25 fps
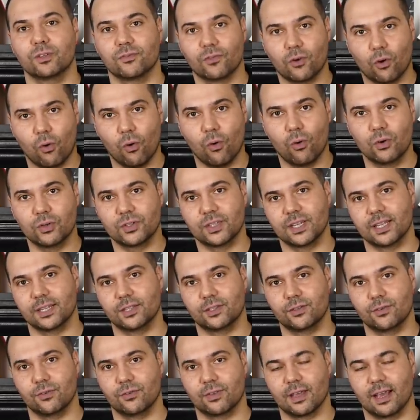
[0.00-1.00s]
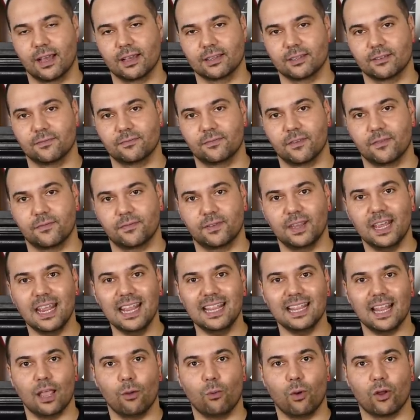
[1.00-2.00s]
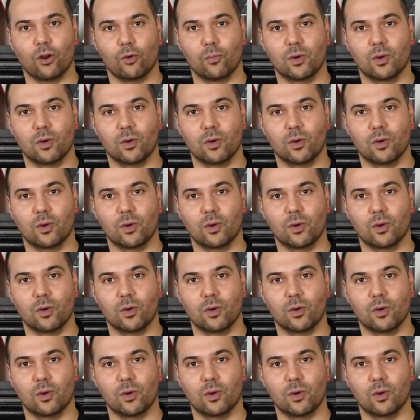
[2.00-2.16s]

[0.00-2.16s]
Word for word: of course, in 2015. They won